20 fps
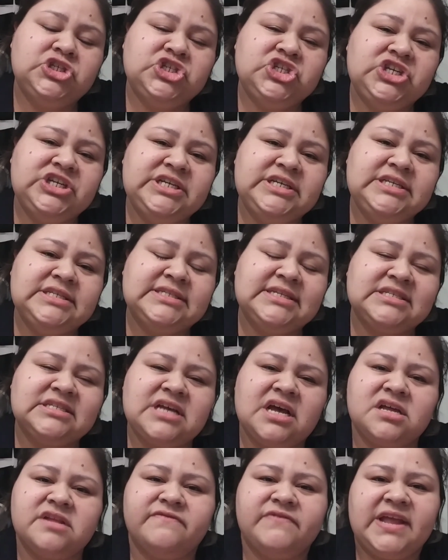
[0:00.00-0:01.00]
cheese
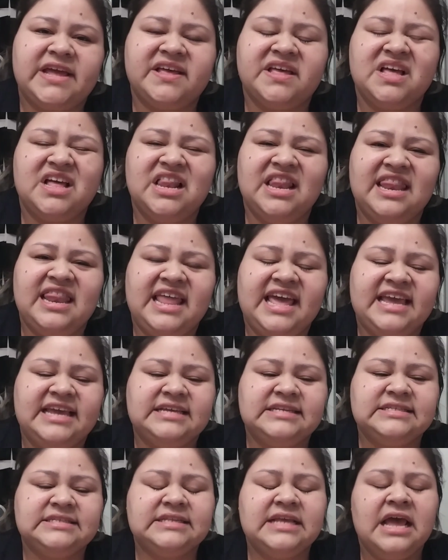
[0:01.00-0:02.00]
that's kind of like a
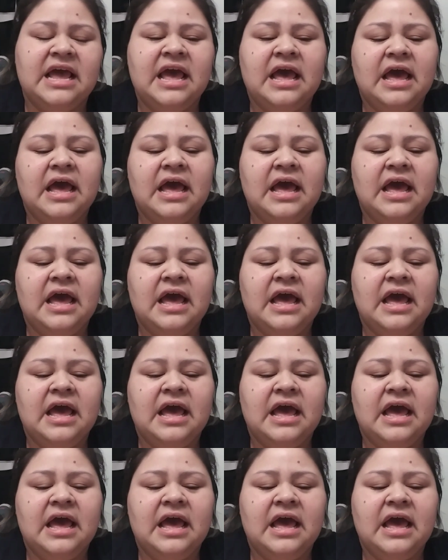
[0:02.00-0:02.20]
glaze.